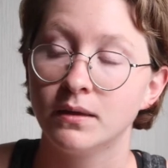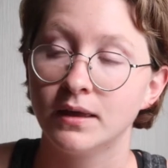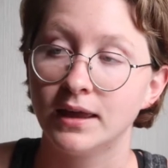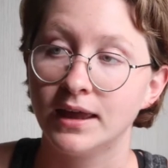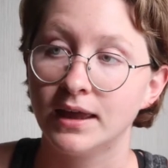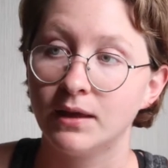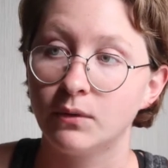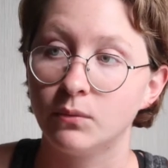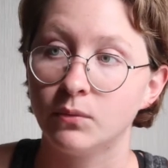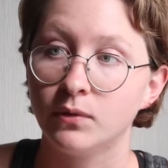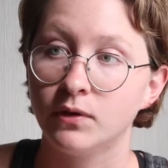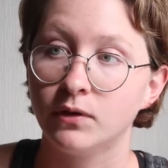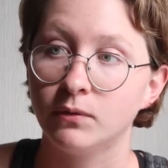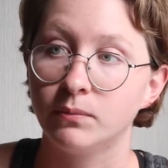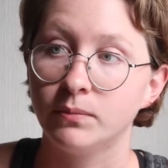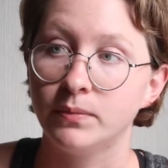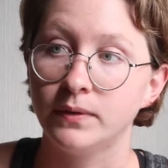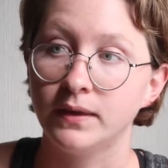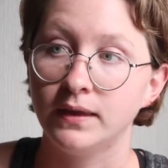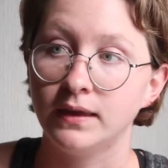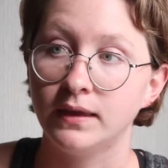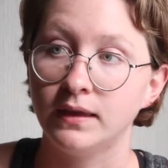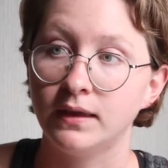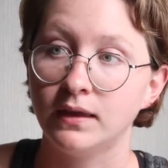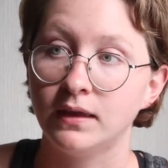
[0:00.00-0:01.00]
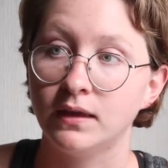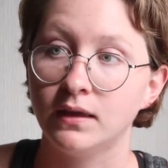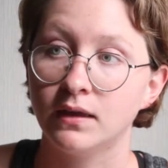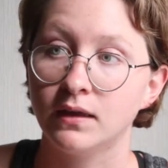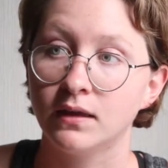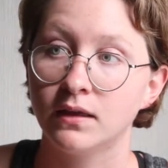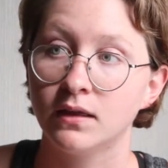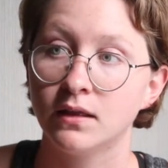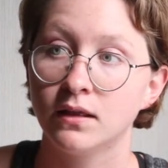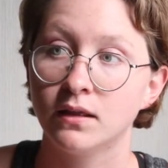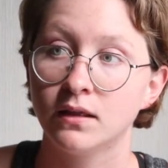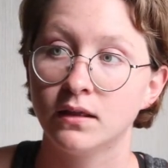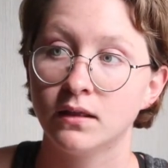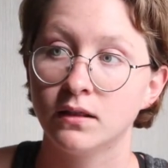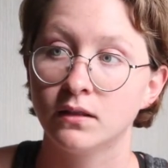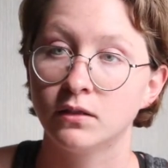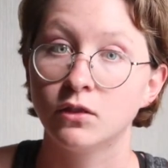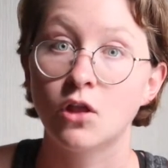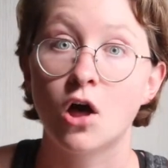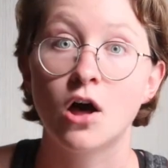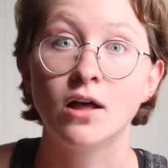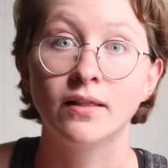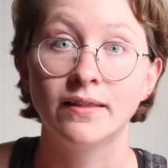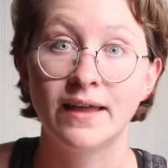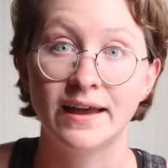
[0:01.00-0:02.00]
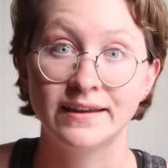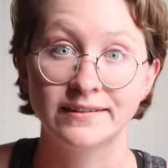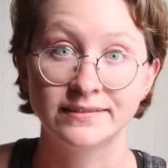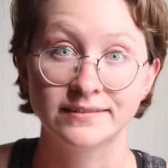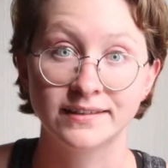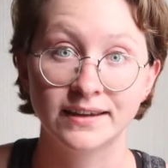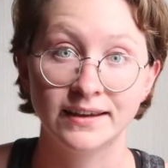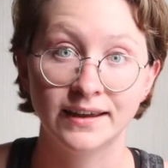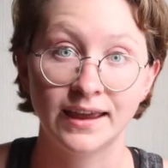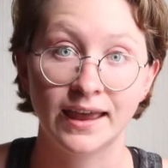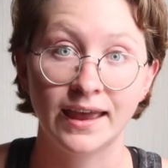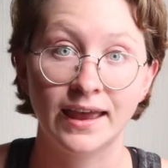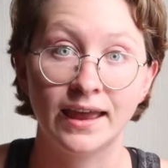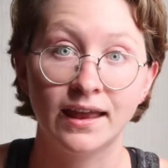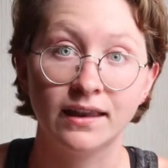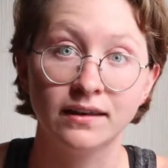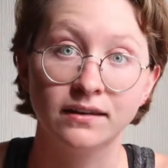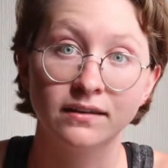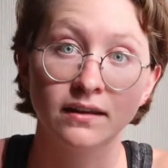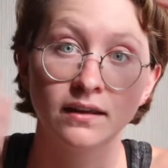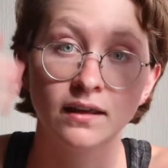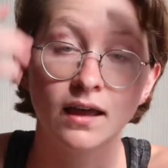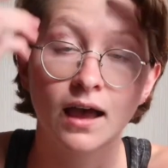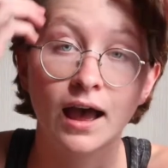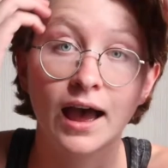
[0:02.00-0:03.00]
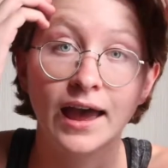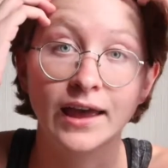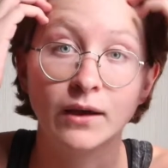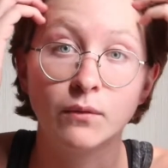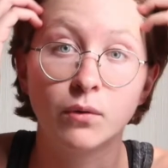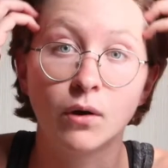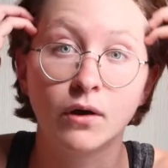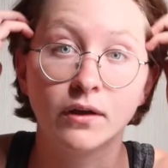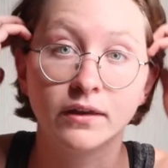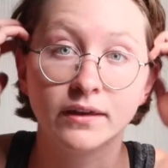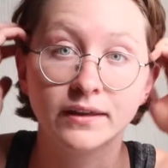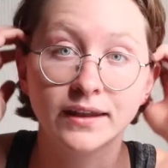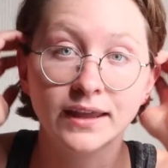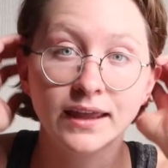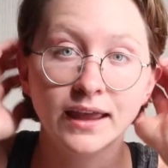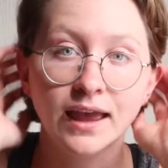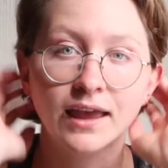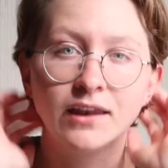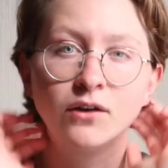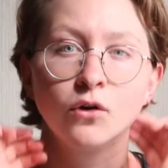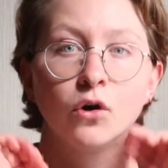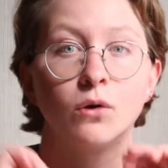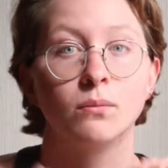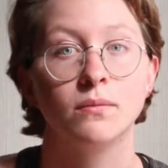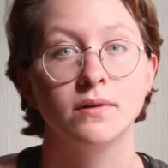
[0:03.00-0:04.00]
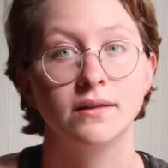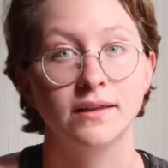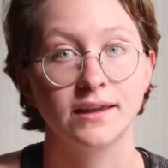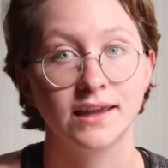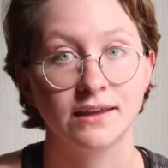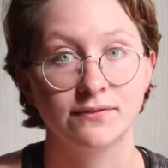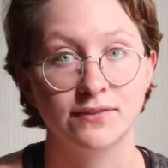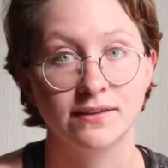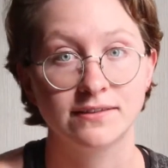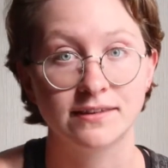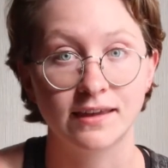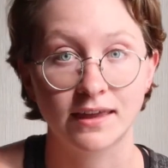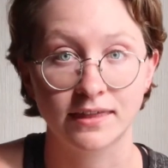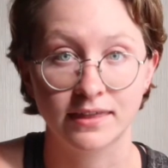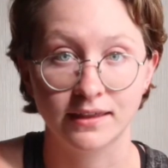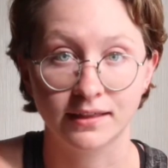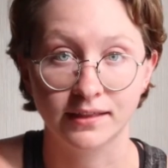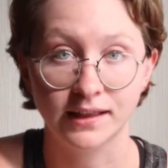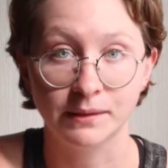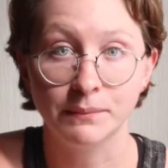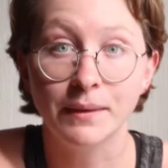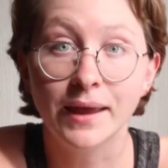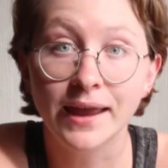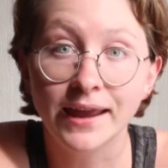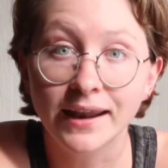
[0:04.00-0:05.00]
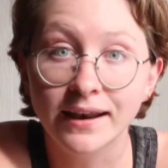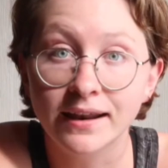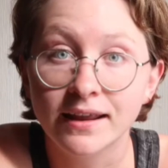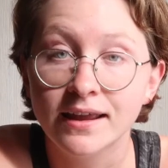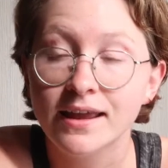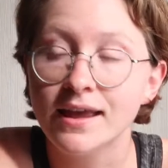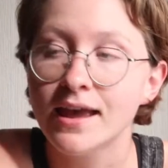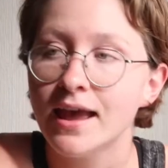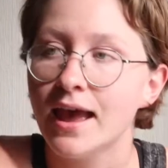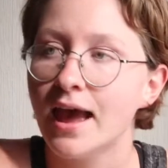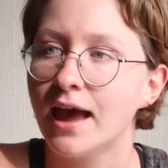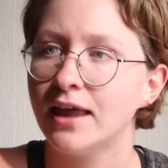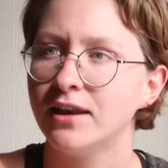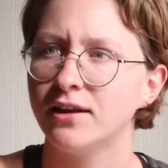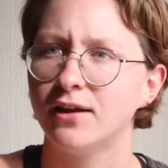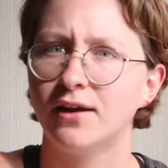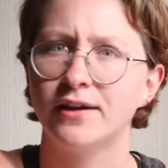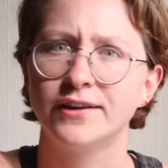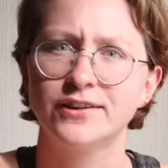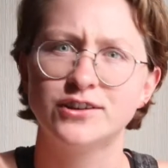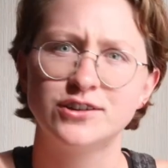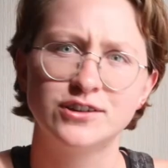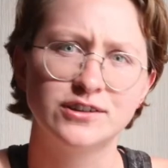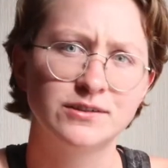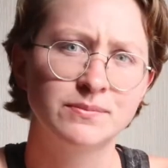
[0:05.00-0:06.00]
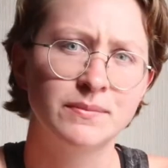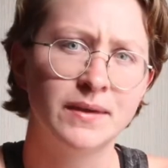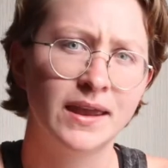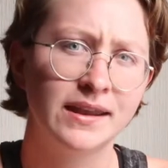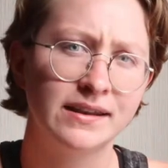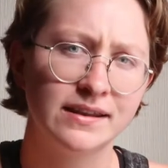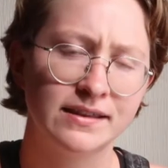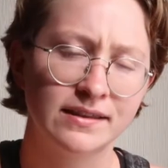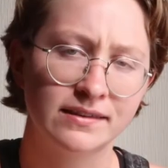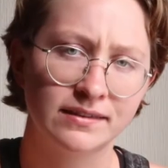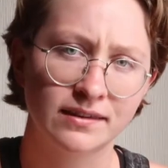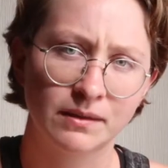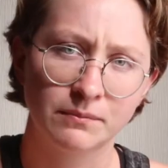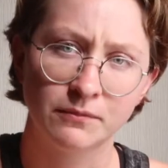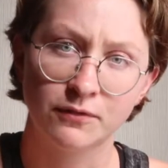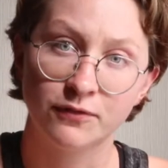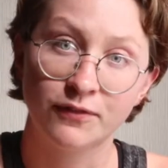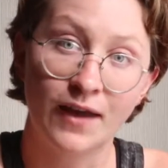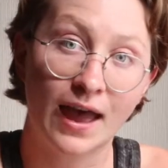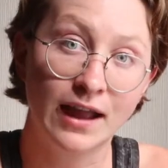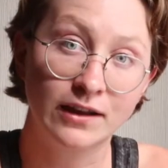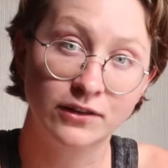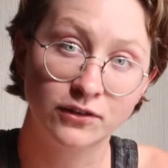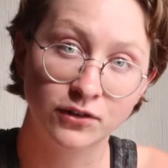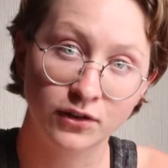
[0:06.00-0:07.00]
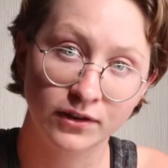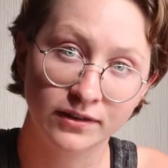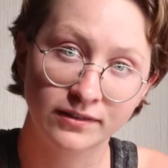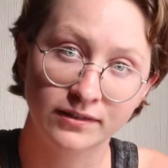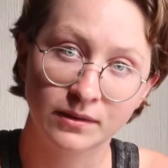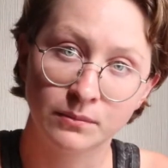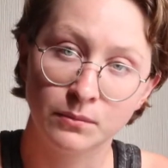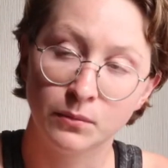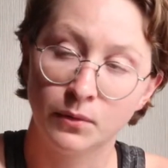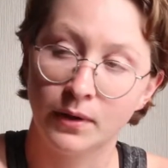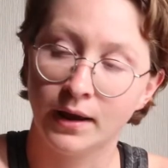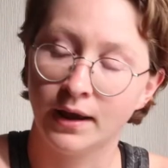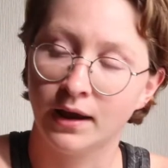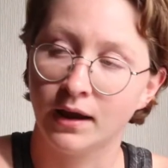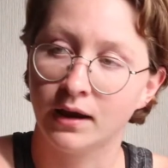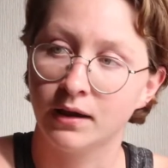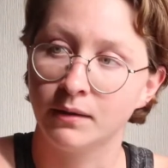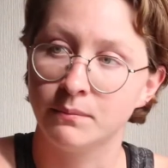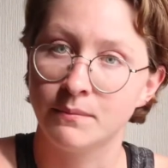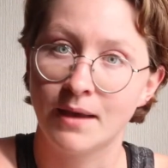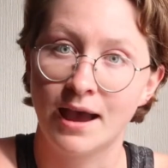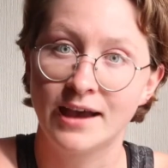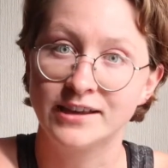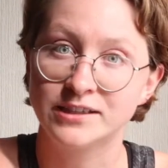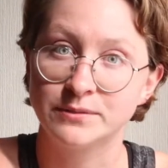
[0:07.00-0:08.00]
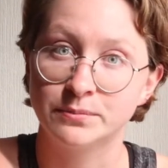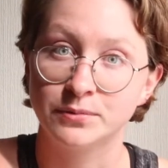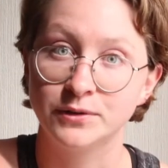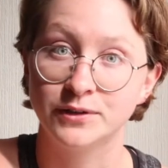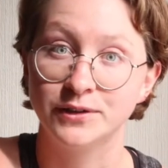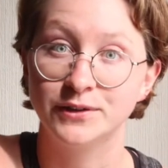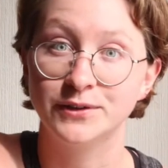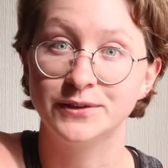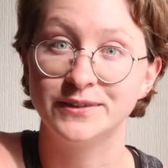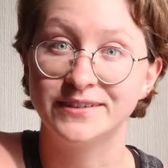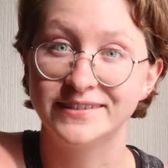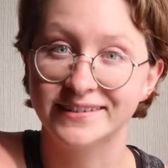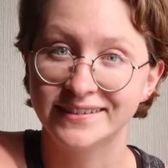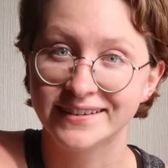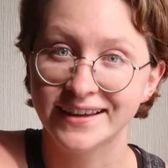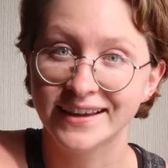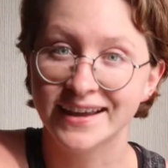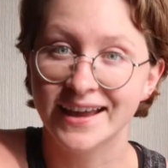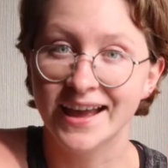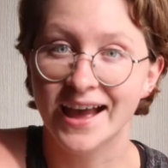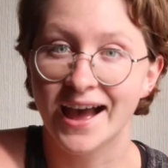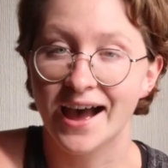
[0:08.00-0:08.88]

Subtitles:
it will be long-lasting and high quality. And normally if it's ethically made and not just made in some factory somewhere, mass-produced,